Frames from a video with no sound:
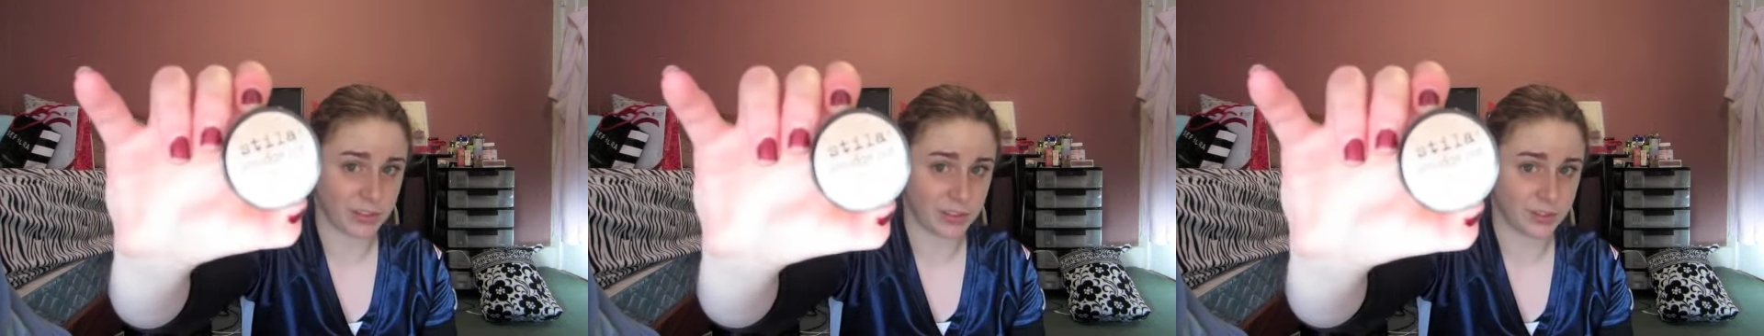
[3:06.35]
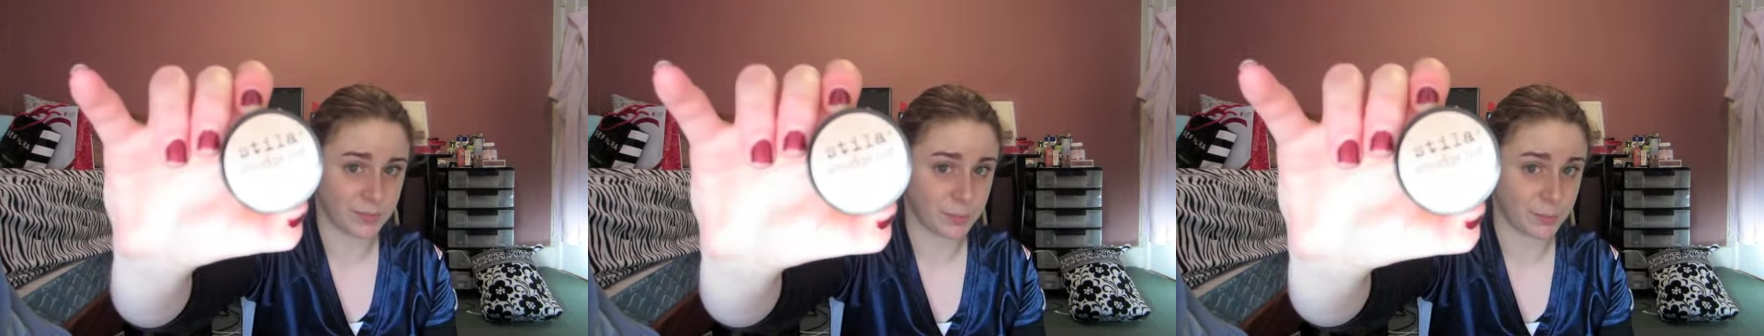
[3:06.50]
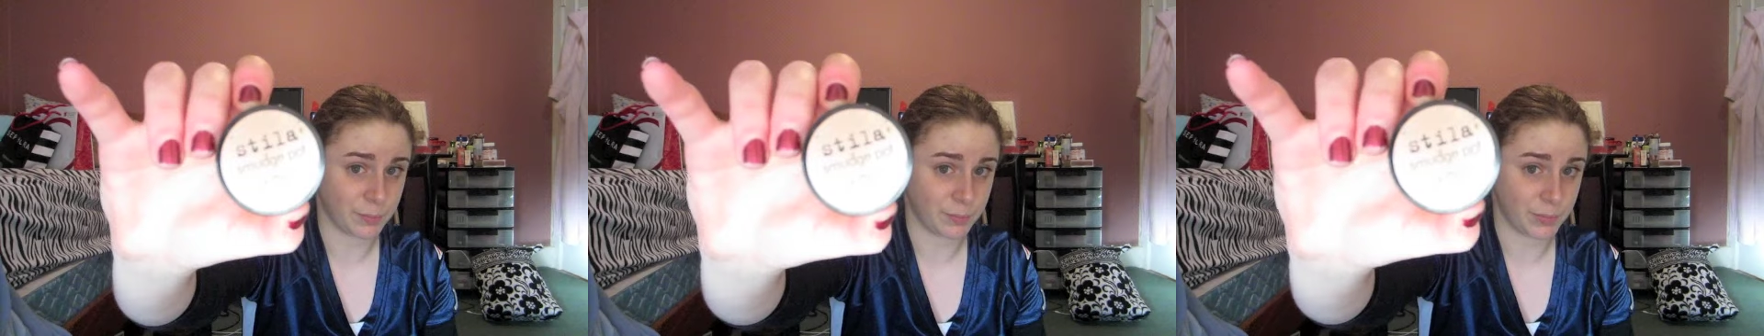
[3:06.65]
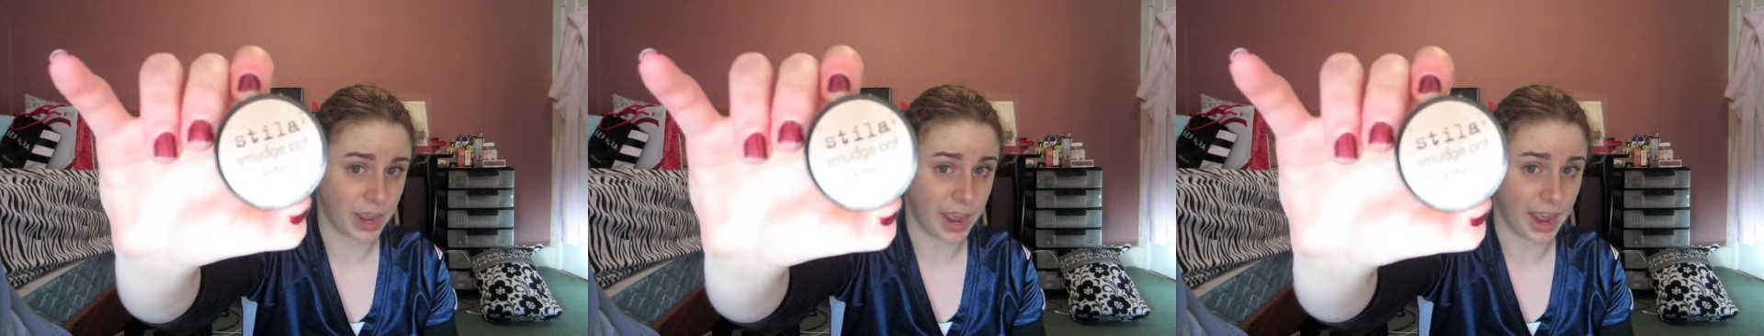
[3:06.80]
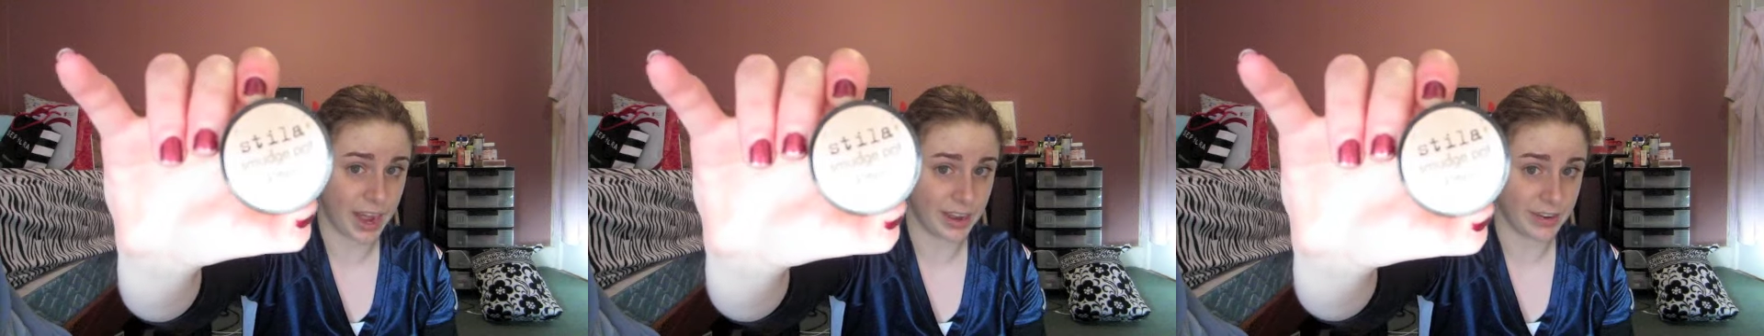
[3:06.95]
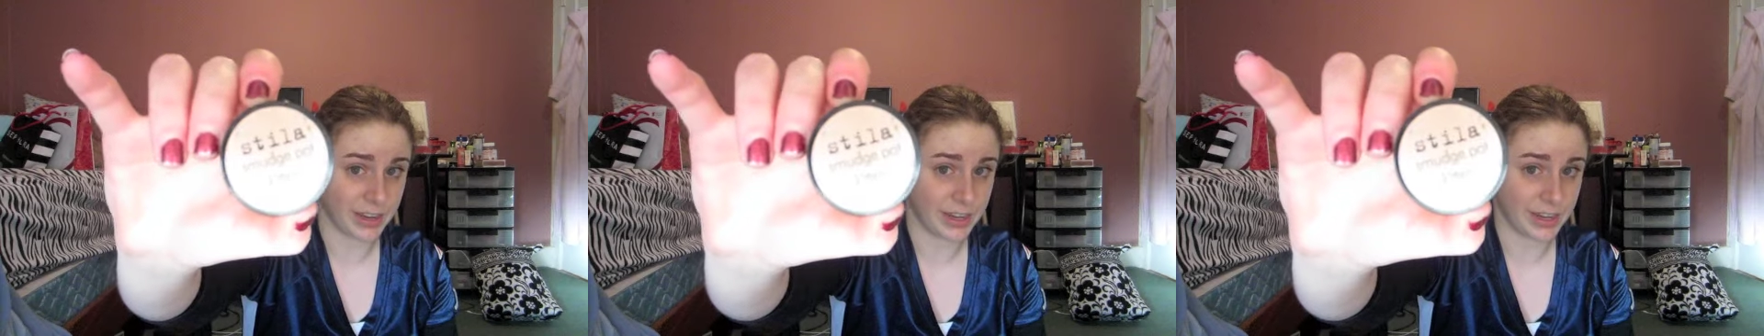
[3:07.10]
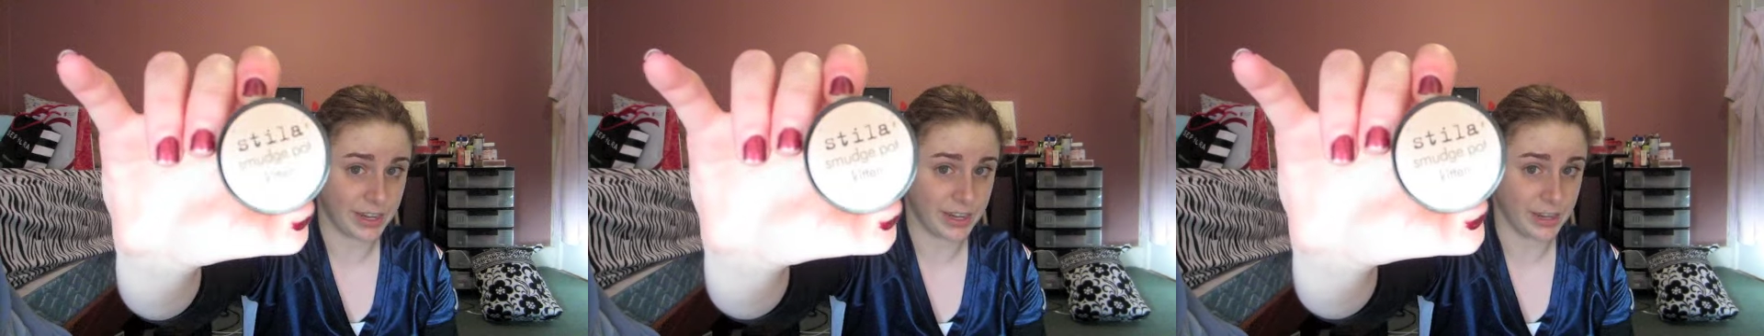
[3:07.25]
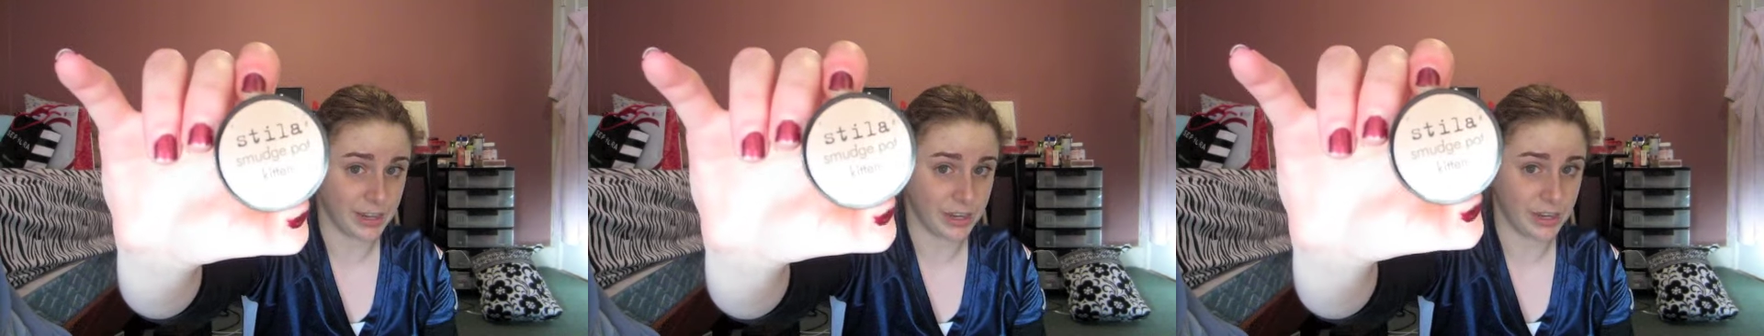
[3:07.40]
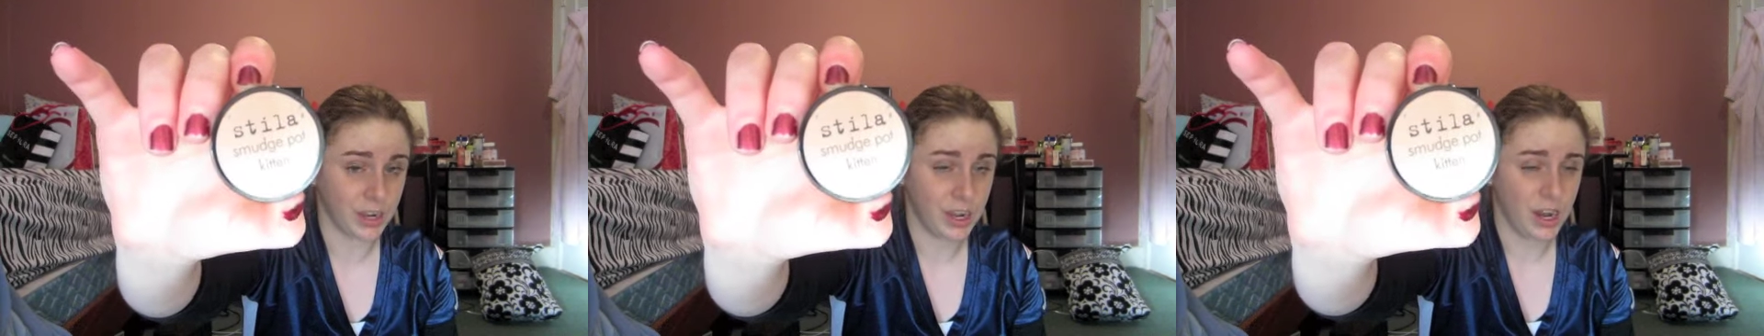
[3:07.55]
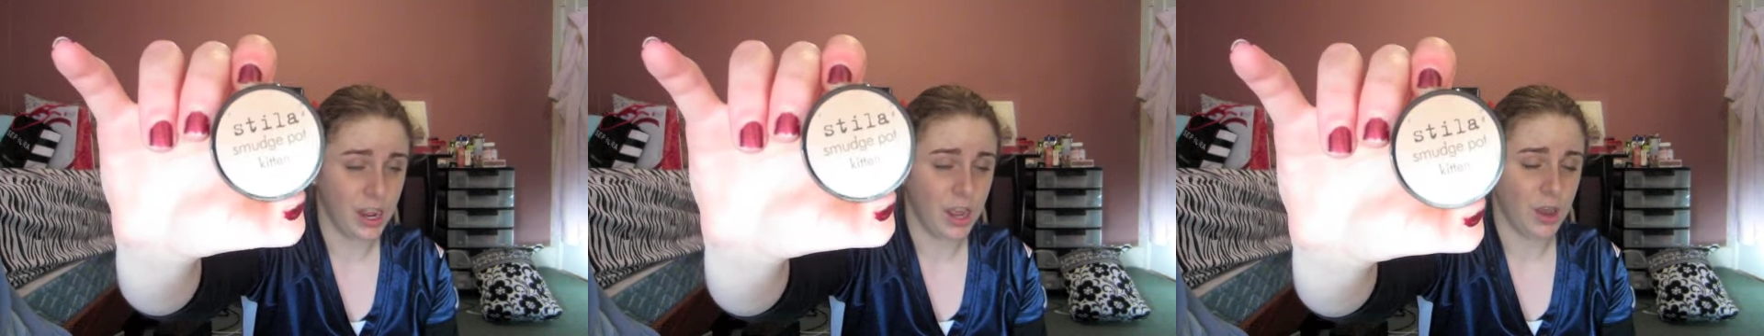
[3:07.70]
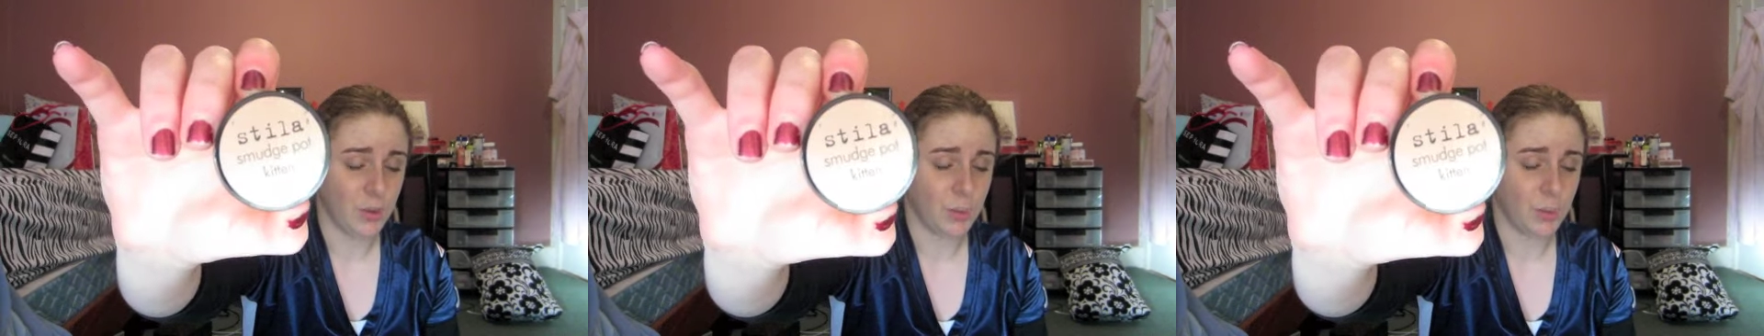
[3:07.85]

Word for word: this guy right here.